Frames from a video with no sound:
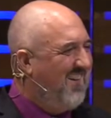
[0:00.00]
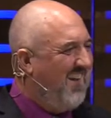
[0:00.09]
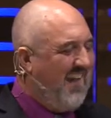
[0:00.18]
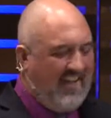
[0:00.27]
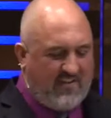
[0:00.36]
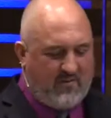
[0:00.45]

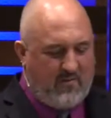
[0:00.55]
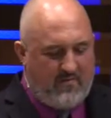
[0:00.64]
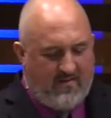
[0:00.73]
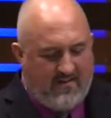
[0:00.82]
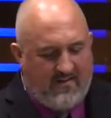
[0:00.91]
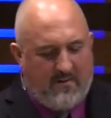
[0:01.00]
And that's what
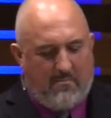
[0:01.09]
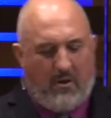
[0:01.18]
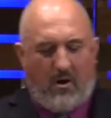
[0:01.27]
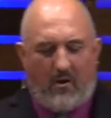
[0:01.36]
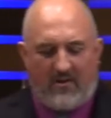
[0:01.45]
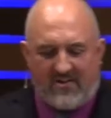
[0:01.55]

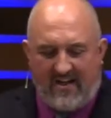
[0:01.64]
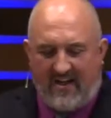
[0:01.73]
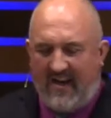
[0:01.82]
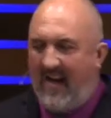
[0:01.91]
Paul is saying.